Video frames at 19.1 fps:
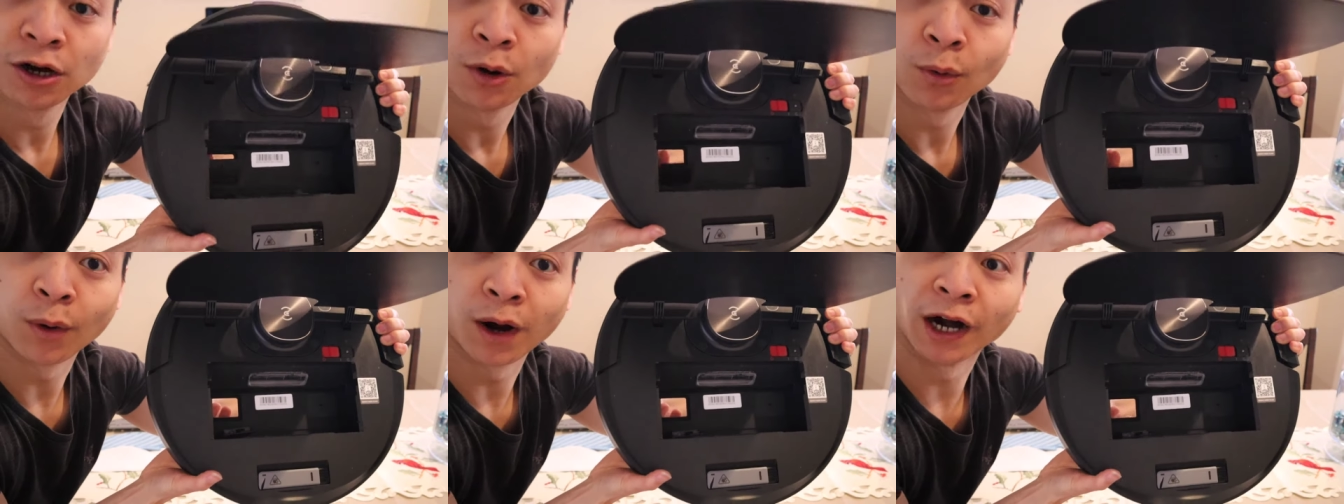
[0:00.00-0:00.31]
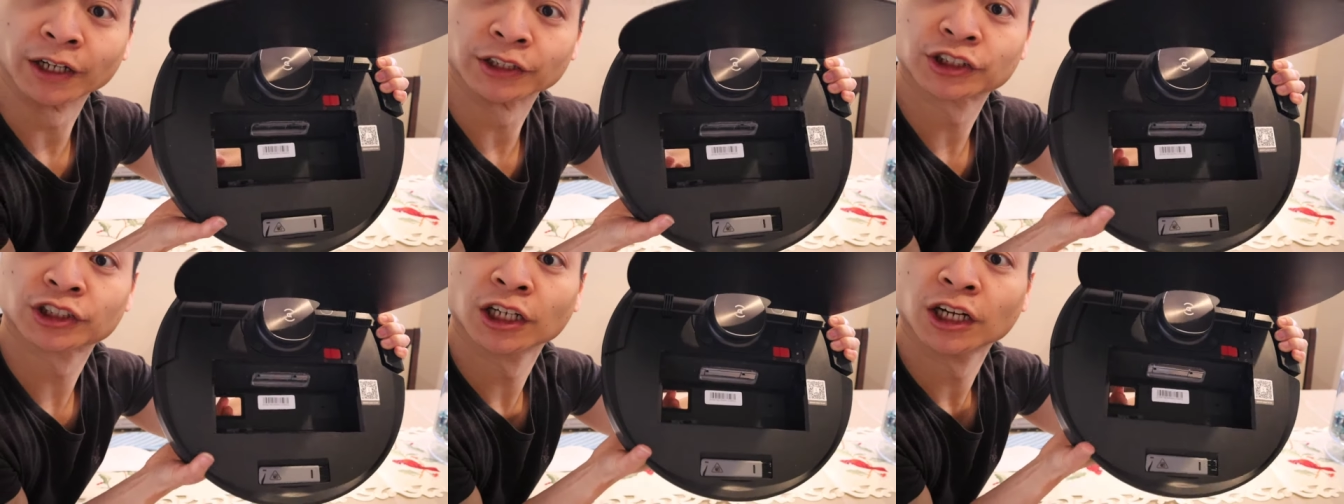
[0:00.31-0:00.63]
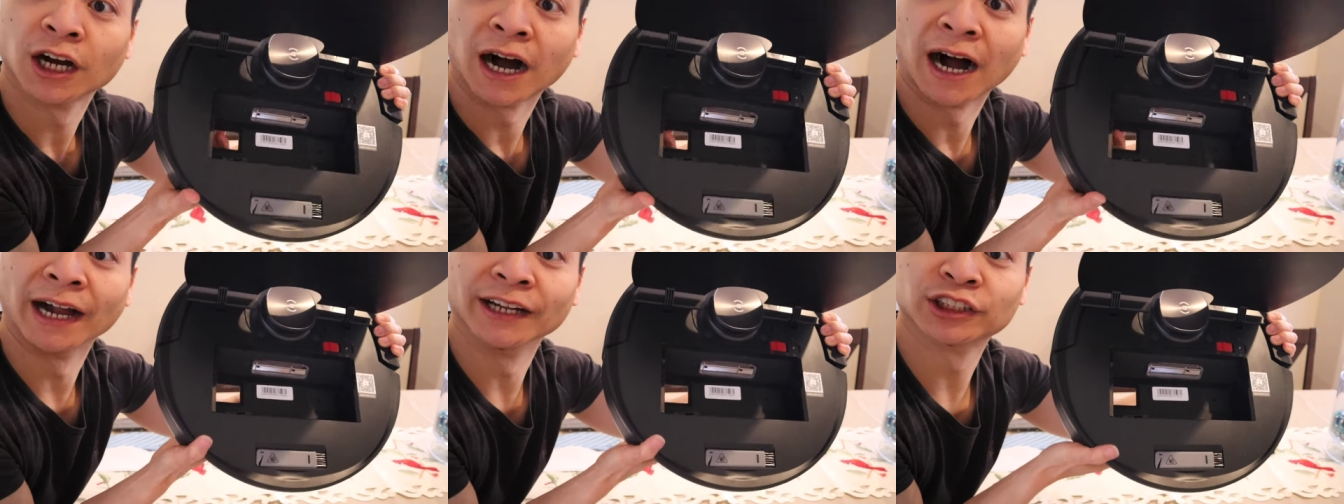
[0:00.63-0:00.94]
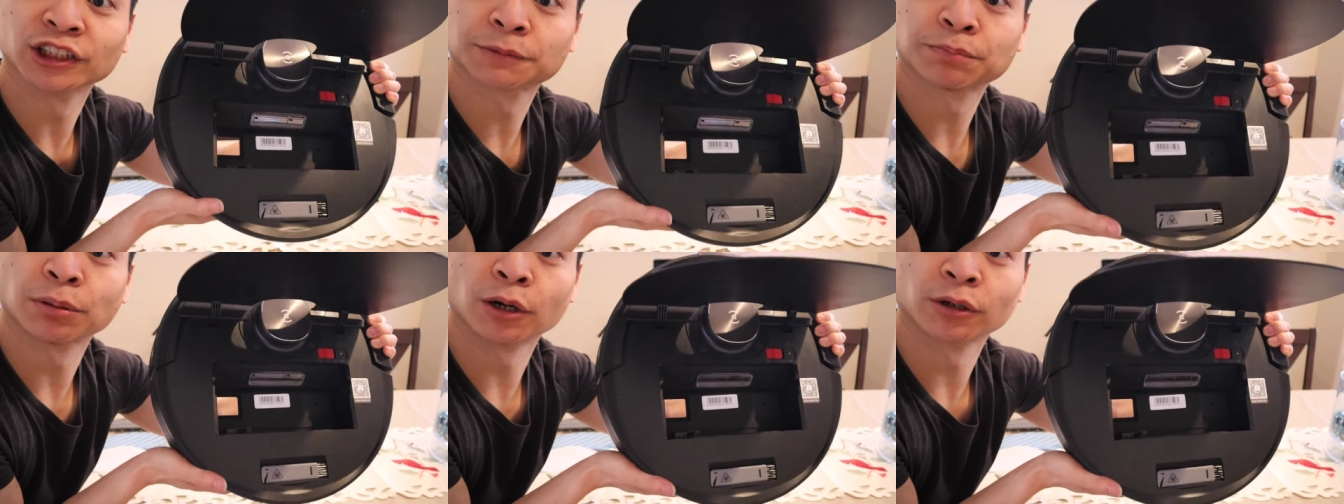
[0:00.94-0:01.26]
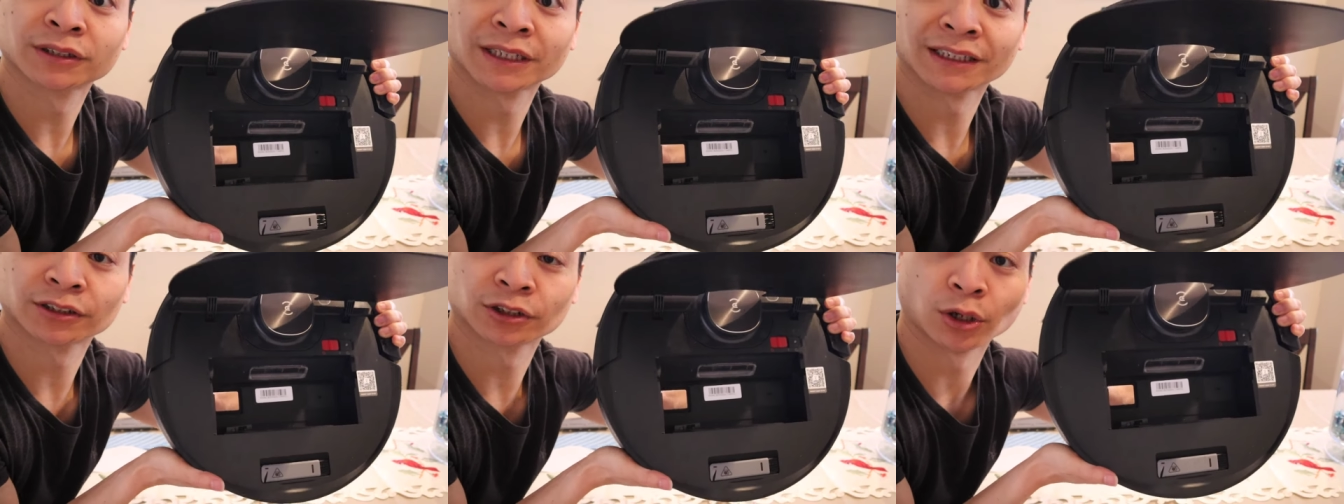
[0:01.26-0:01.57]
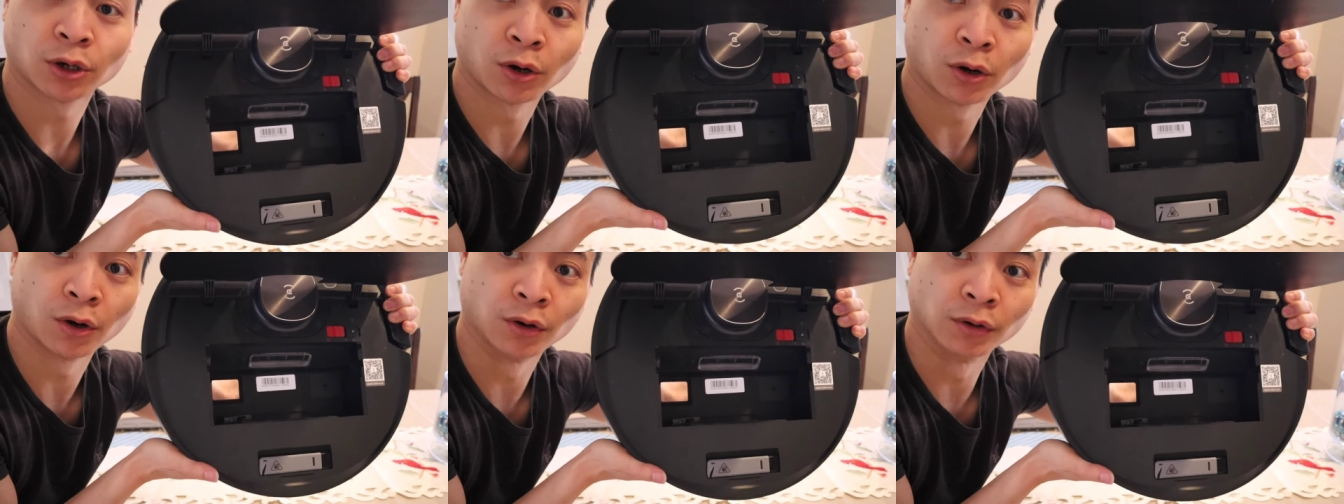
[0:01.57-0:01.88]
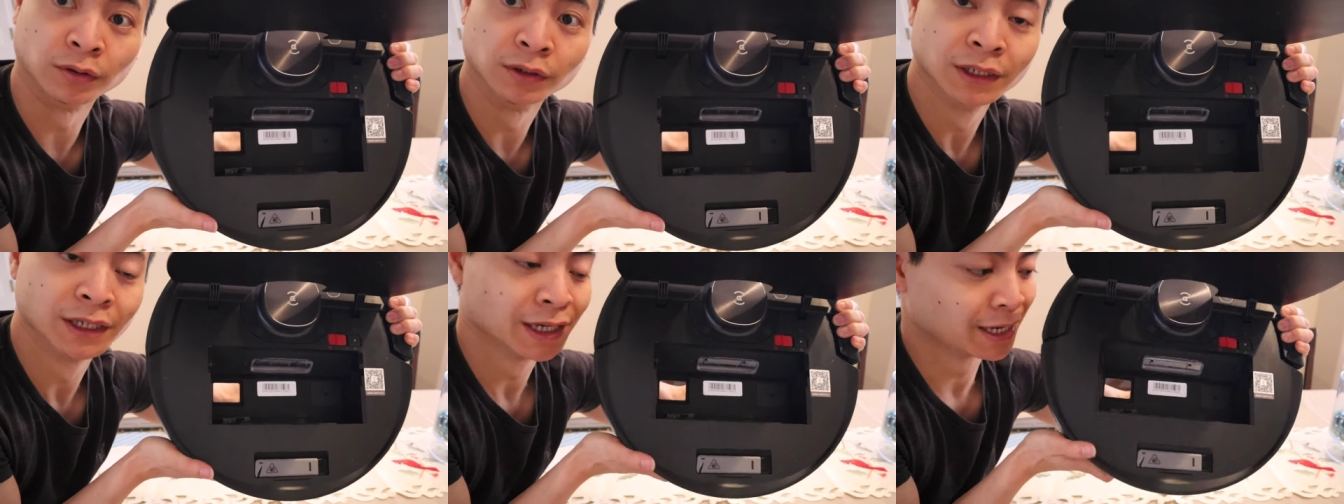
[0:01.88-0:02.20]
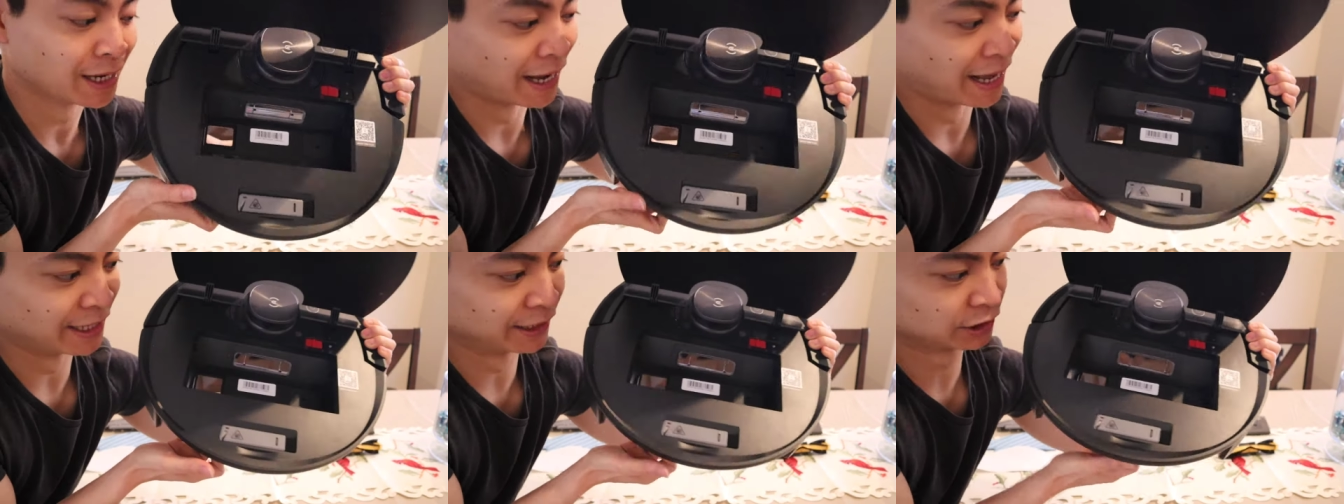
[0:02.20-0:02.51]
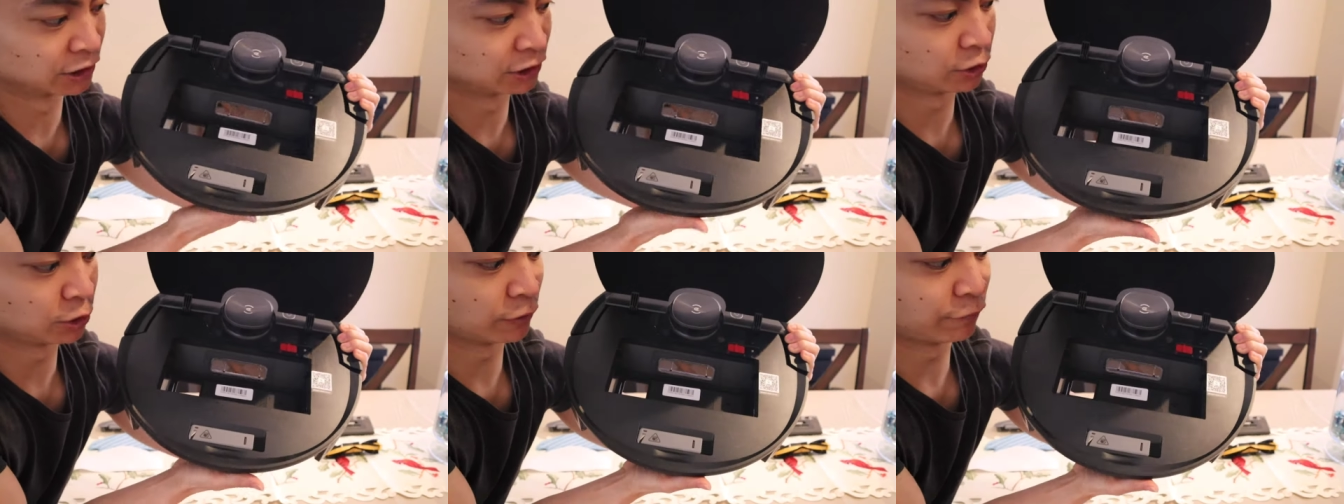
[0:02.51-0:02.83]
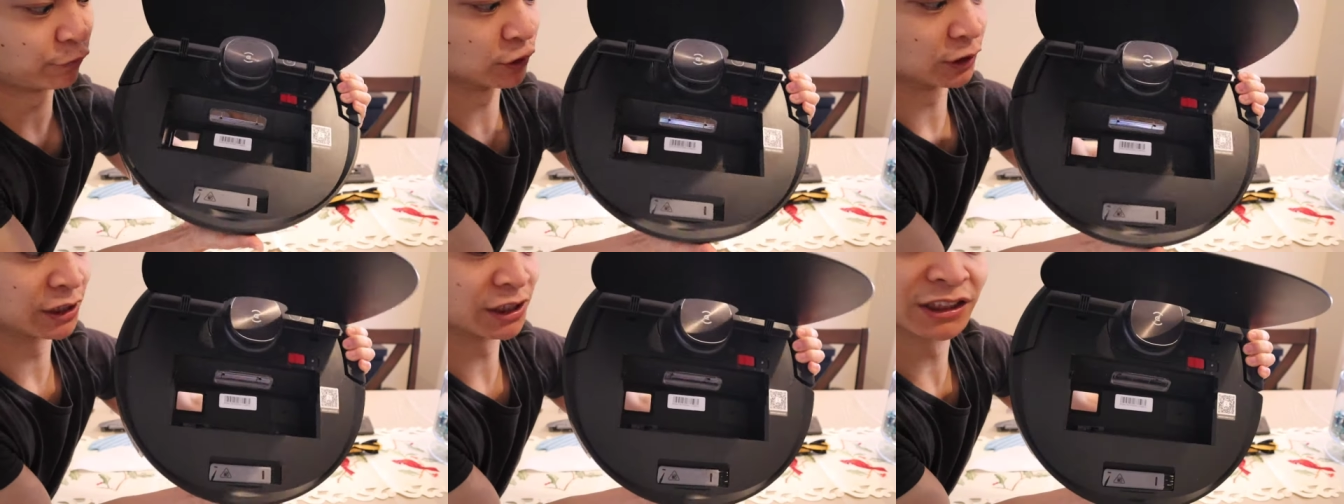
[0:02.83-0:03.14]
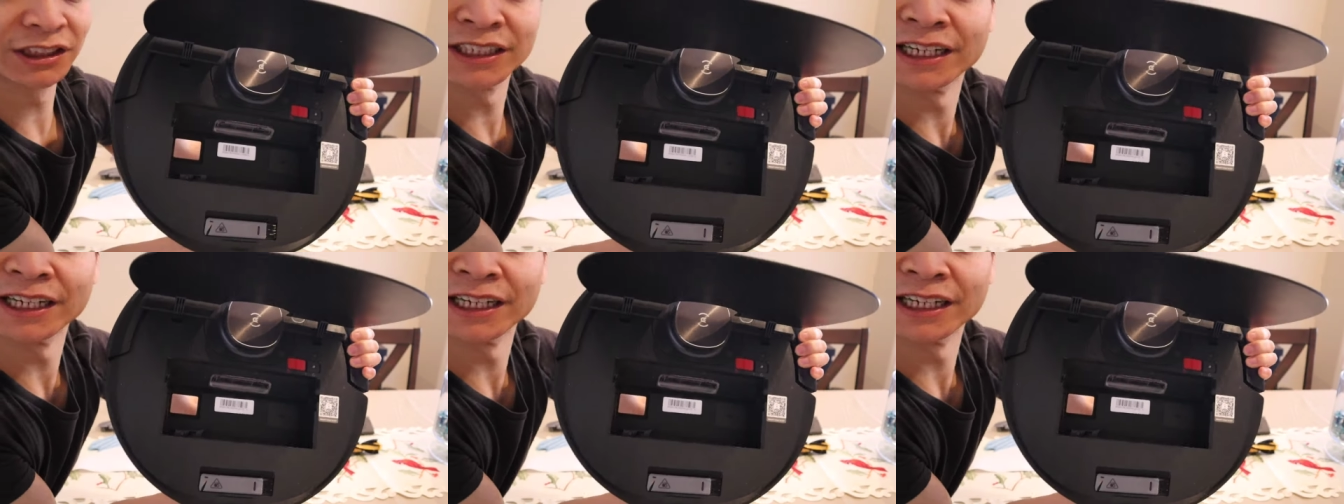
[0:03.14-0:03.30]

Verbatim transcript: Watch. I just poked out the hole. And you can do it for this